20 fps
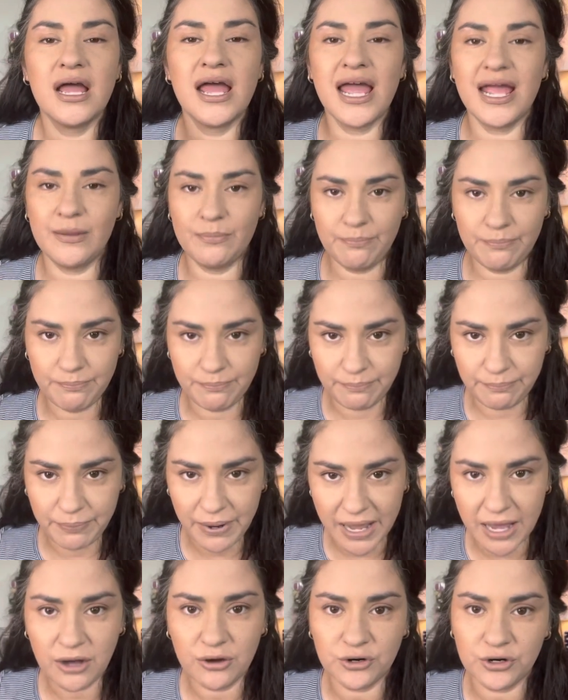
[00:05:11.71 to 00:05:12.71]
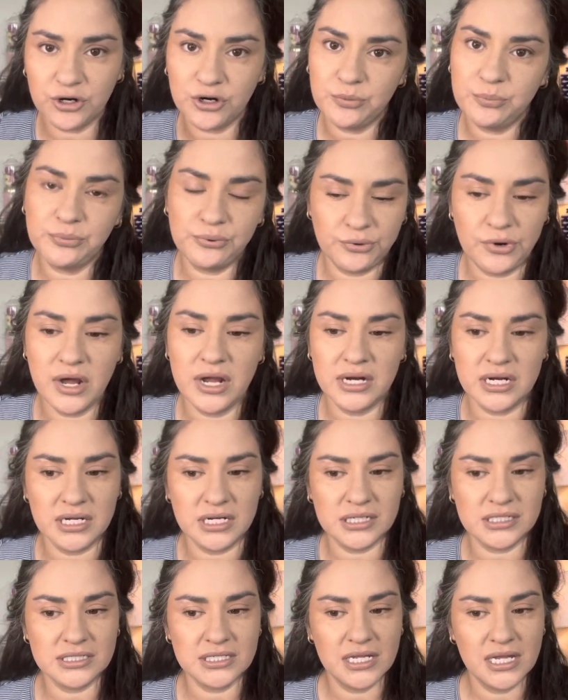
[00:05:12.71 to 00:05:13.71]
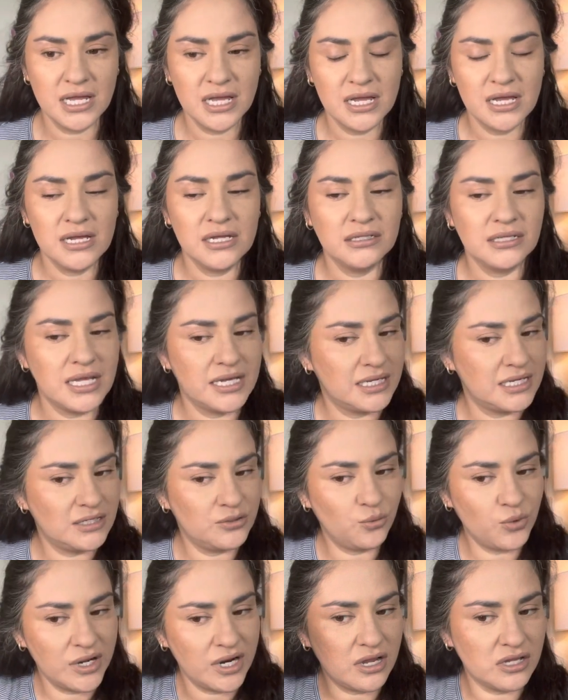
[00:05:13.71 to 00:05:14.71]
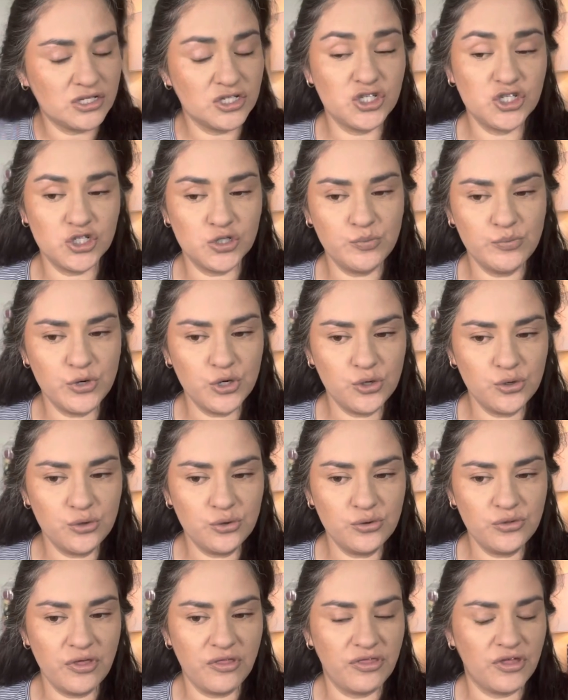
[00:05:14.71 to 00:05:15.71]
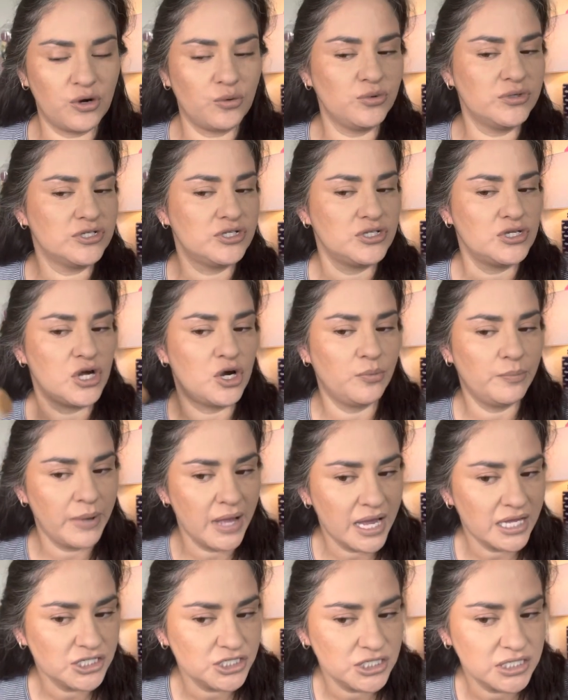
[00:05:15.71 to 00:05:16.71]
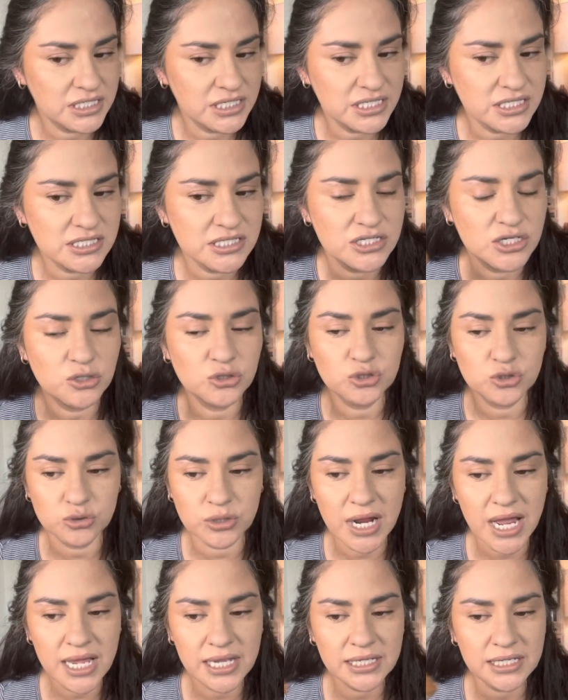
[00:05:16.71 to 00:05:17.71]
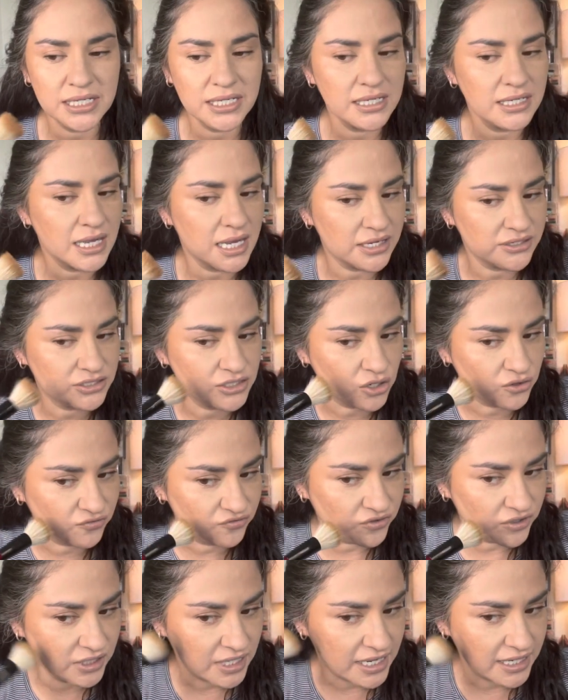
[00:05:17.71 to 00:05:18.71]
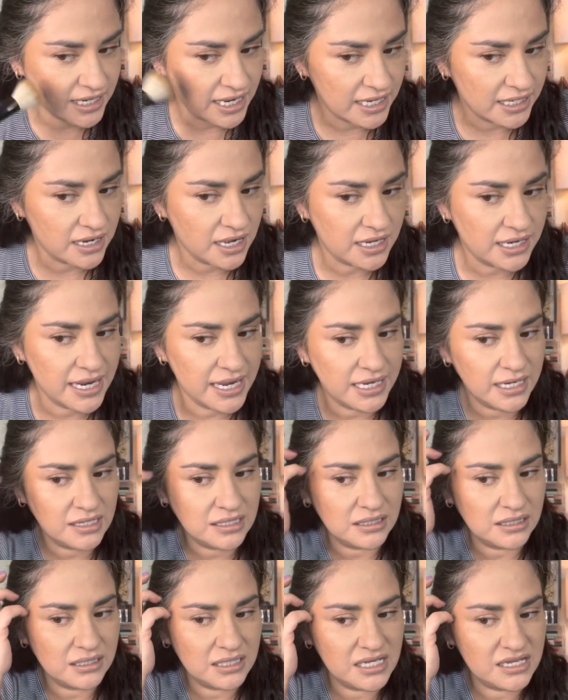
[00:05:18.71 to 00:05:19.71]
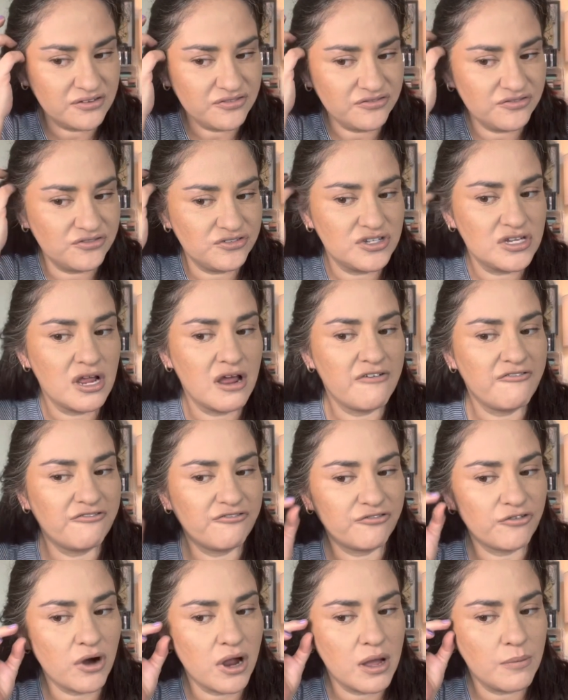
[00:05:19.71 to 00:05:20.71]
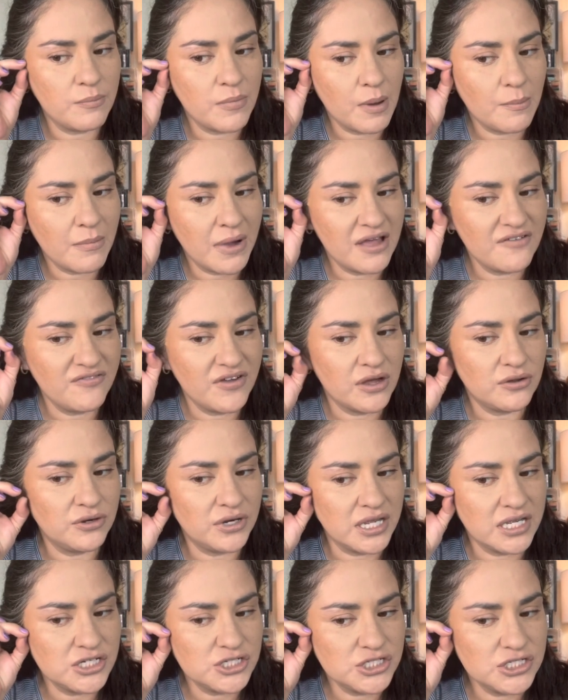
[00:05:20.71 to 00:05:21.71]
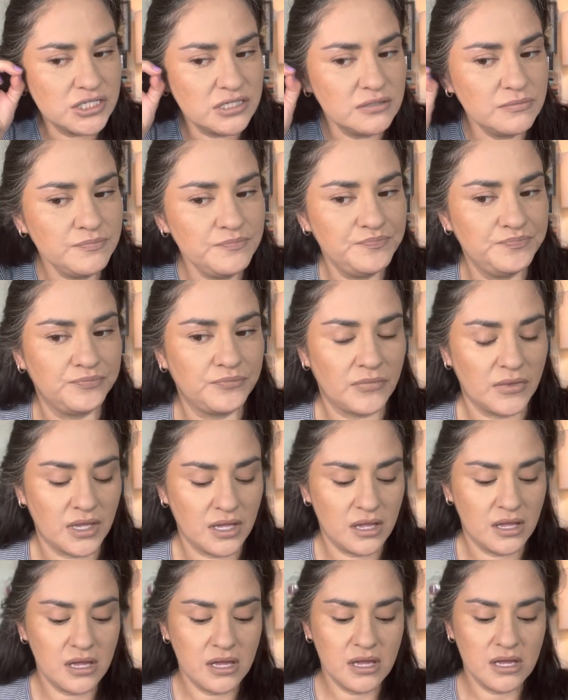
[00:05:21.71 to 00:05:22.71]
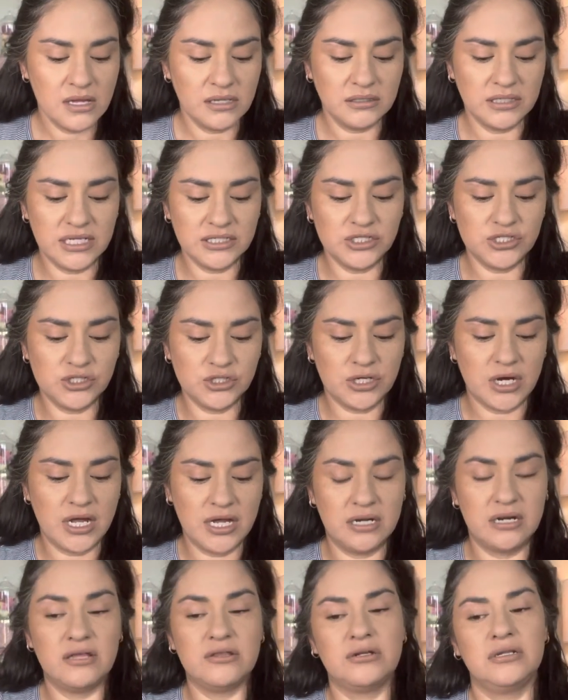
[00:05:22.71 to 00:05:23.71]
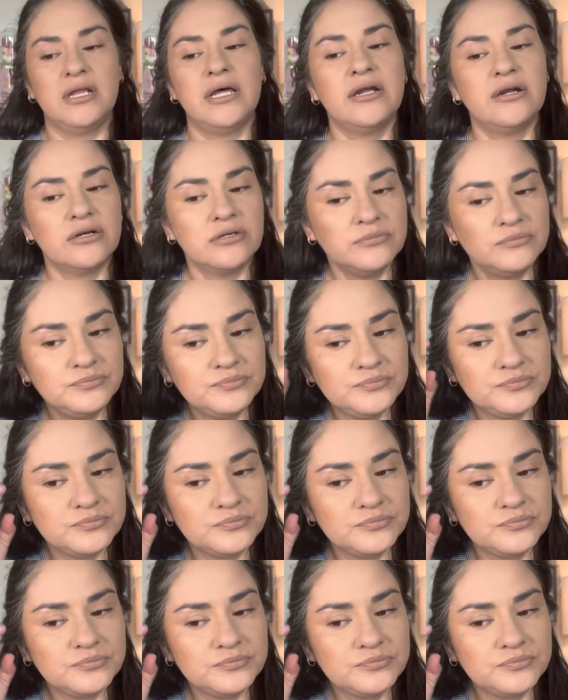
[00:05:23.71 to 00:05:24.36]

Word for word: A powder product. Like it went on smooth. There was no patchiness, no dragging. I don't feel like I got any lift from my foundation. Let's try another layer.